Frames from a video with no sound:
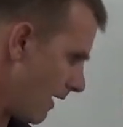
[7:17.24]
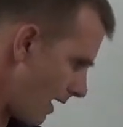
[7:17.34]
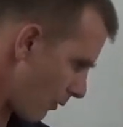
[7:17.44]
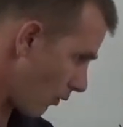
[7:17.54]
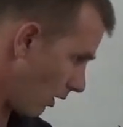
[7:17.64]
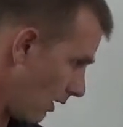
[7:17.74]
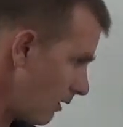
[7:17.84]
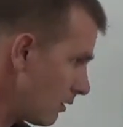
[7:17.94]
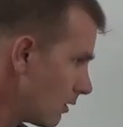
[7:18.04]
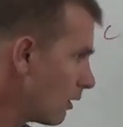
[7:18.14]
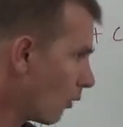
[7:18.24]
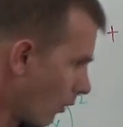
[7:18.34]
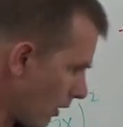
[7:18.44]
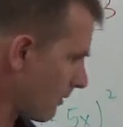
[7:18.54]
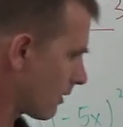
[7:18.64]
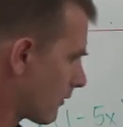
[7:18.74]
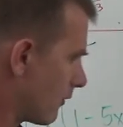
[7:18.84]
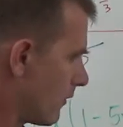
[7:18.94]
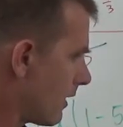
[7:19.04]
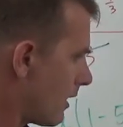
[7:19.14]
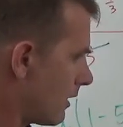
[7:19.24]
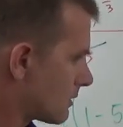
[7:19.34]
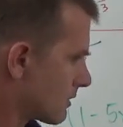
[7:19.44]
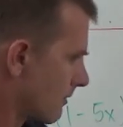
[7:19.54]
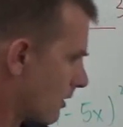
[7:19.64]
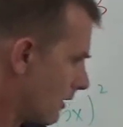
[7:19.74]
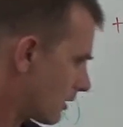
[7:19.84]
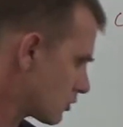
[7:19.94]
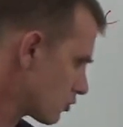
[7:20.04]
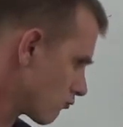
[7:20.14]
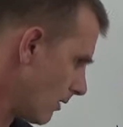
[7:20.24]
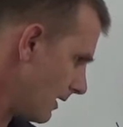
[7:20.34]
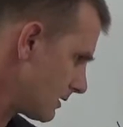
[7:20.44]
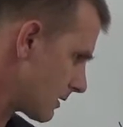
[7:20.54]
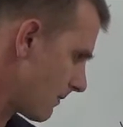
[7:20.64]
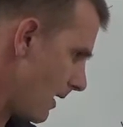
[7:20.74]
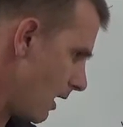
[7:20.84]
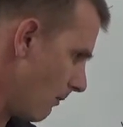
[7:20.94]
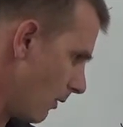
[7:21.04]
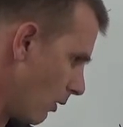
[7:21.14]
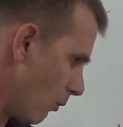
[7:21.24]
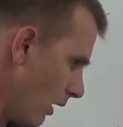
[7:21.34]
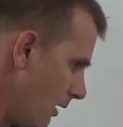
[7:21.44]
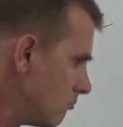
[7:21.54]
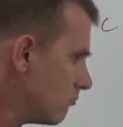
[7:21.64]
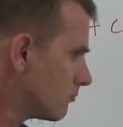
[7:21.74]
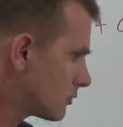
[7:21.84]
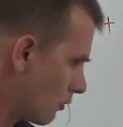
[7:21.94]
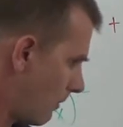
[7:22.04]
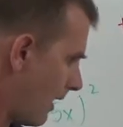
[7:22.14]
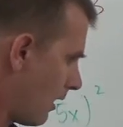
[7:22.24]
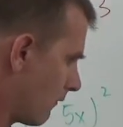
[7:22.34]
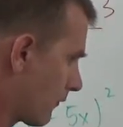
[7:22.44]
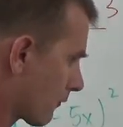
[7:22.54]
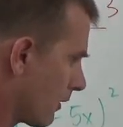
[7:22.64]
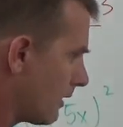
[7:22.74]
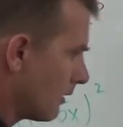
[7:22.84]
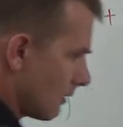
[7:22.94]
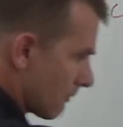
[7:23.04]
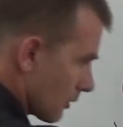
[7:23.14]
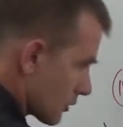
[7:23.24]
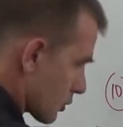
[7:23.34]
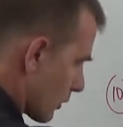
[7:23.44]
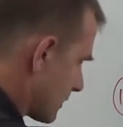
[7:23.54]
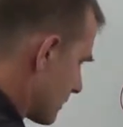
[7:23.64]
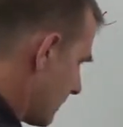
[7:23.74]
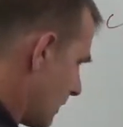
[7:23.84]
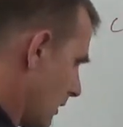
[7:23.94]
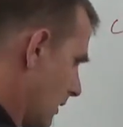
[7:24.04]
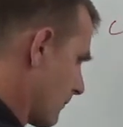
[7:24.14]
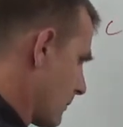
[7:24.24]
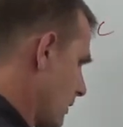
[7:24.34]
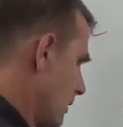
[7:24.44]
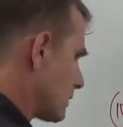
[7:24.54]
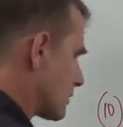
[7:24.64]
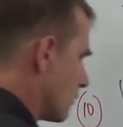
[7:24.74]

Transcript: that one, what I'm going to do there is I'm going to raise the power by 1 to a power of 3. I'm going to squeeze them in here. So